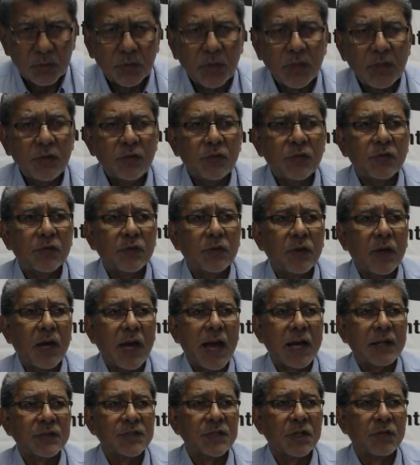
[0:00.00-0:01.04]
these
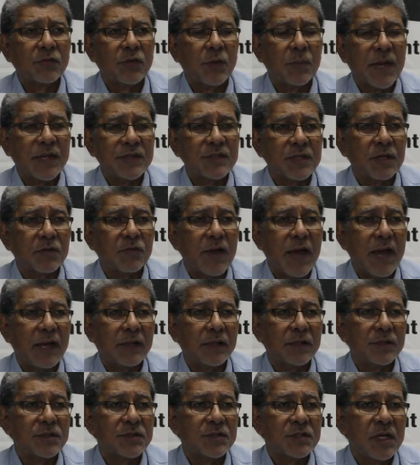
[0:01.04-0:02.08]
acts of domestic
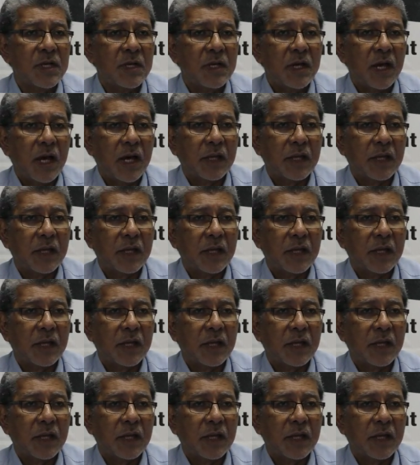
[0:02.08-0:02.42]
violence,